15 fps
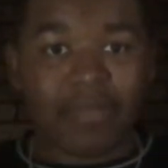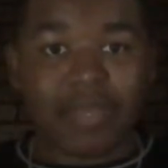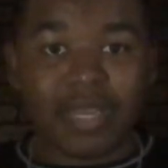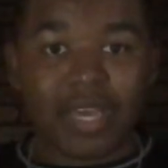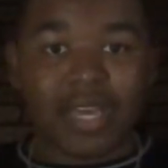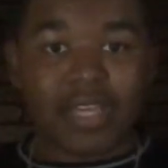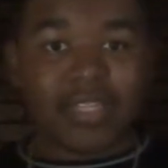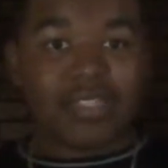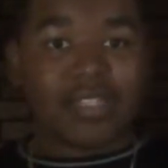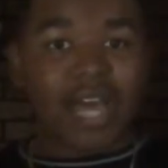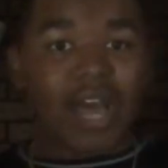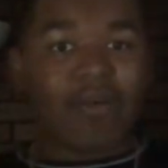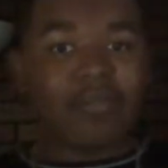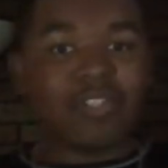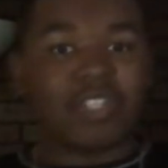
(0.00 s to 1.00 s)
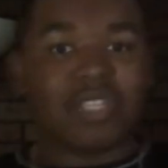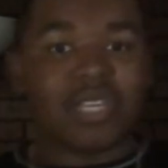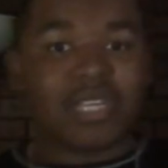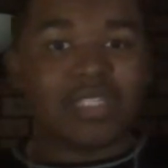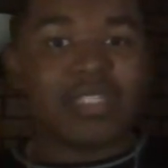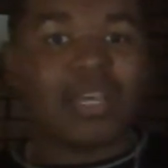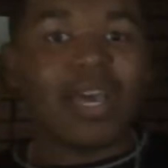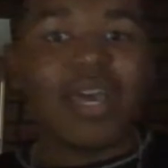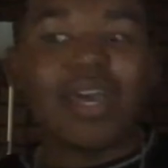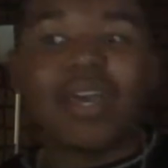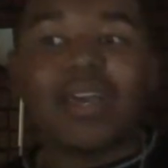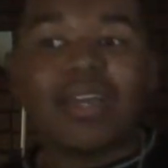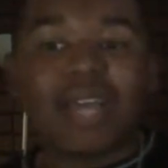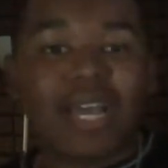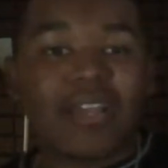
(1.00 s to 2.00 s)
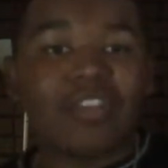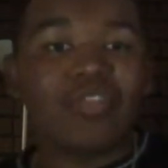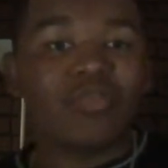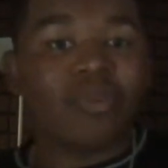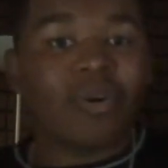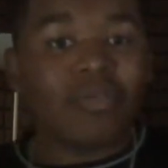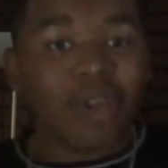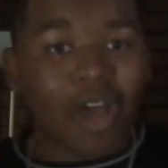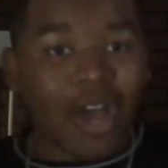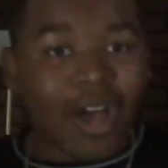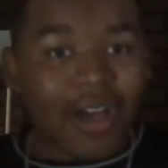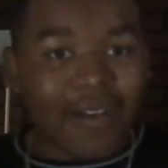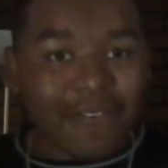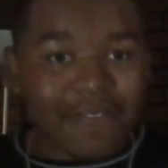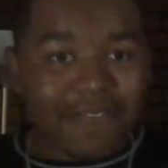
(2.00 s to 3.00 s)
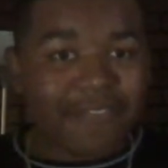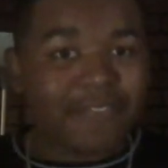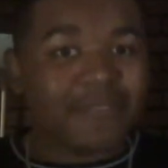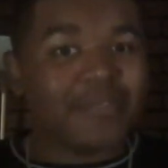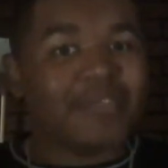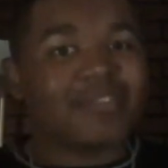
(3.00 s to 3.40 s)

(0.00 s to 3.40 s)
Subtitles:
because I was just kind of thrown off.